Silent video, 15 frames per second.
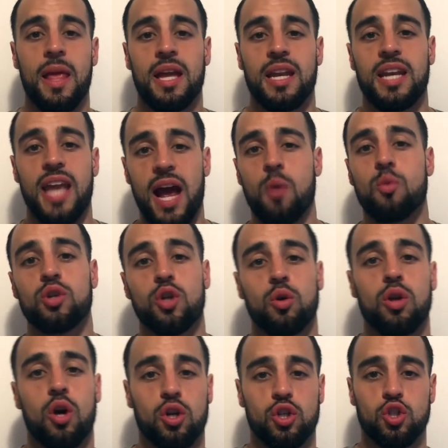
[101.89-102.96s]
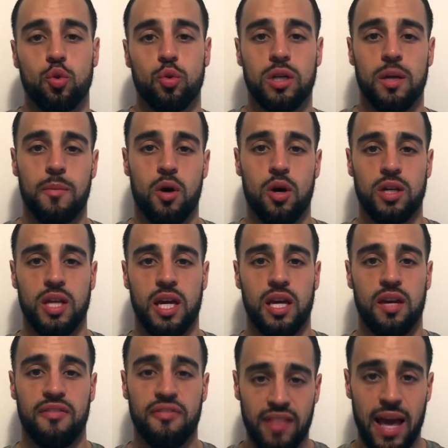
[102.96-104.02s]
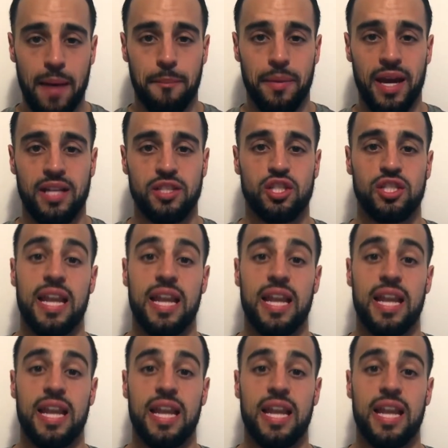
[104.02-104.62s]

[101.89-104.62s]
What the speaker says: now we're no longer doing them on a flat bench.